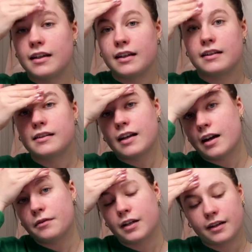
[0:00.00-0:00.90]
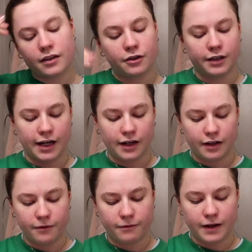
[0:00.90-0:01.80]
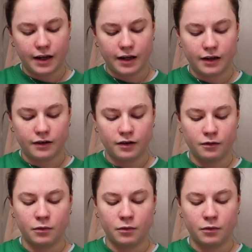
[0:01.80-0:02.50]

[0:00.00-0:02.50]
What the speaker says: is advertising creative and